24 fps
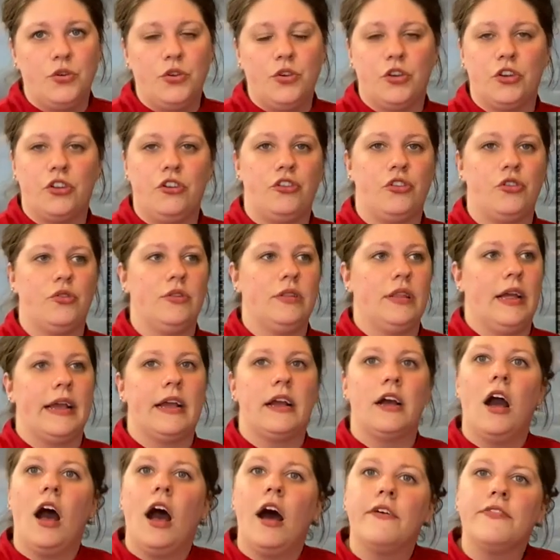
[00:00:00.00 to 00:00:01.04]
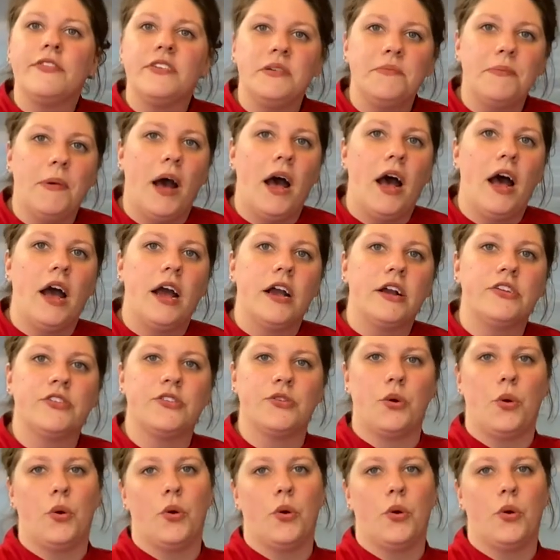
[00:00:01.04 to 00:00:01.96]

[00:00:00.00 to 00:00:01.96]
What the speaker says: You can do like coffee mugs